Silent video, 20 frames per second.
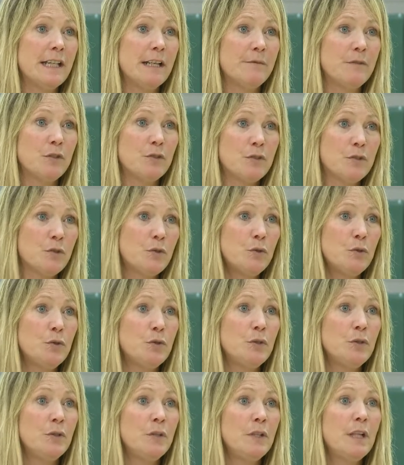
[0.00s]
after
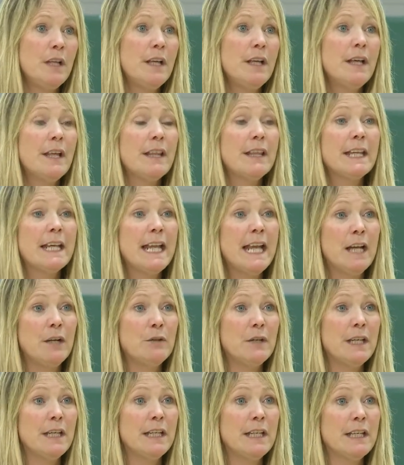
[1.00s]
school. The
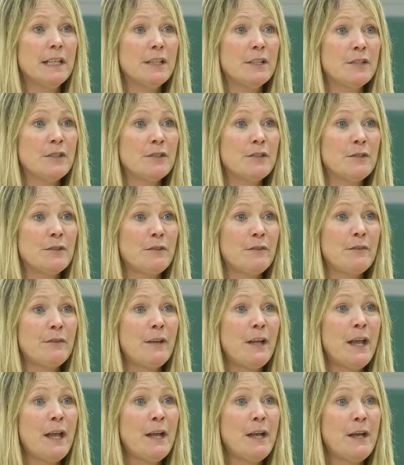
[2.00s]
county is
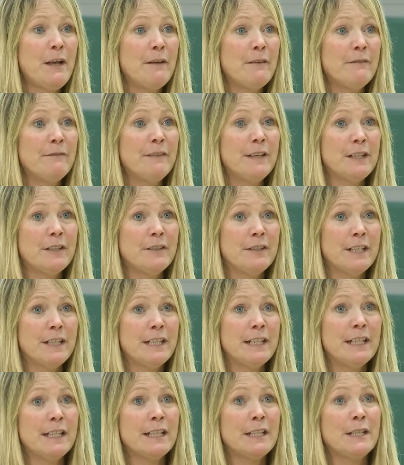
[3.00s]

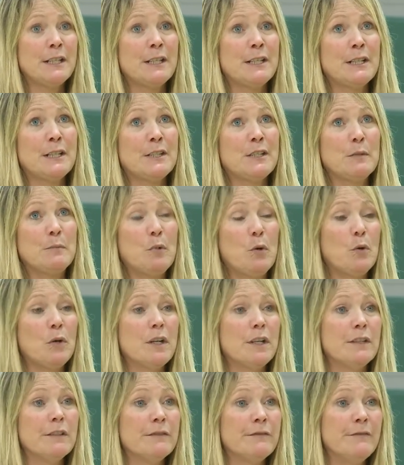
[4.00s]
very
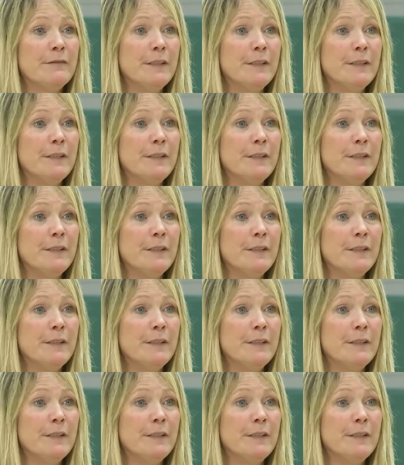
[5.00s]
supportive